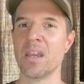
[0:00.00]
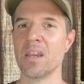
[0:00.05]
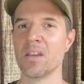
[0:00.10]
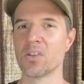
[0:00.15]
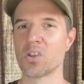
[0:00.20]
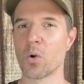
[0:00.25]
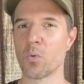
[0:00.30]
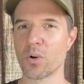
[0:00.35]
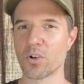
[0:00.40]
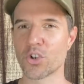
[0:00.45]

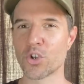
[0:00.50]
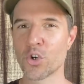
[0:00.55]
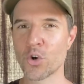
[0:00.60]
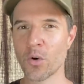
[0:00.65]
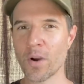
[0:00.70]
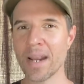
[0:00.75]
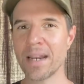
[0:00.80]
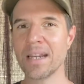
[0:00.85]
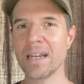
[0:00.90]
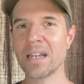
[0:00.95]
So we're
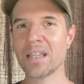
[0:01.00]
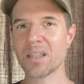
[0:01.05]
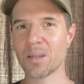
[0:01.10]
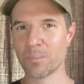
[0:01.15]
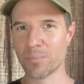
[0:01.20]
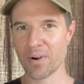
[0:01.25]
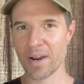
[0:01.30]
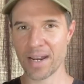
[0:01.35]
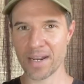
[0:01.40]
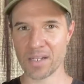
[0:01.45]
training the
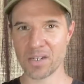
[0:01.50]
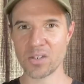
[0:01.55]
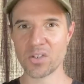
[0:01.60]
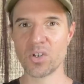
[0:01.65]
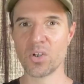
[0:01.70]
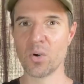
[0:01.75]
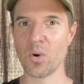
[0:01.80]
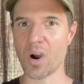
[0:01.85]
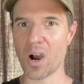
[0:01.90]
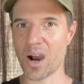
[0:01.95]
brain
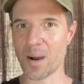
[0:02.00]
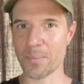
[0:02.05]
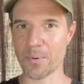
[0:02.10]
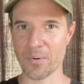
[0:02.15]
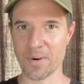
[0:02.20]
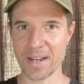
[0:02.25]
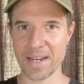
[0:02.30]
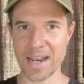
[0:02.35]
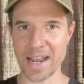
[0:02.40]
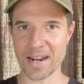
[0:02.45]
to
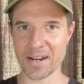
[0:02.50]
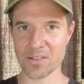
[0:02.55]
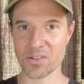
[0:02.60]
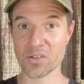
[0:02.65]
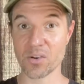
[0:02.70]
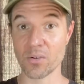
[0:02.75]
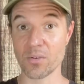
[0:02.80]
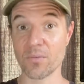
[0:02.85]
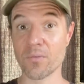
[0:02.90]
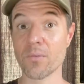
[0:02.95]
operate at a
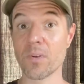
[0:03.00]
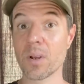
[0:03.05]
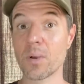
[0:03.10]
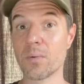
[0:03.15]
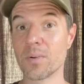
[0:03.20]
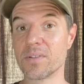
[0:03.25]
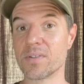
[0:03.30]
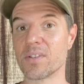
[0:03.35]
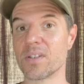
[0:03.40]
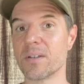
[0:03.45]
certain
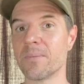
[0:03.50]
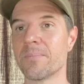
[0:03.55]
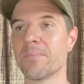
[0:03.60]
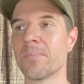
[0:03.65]
frequency.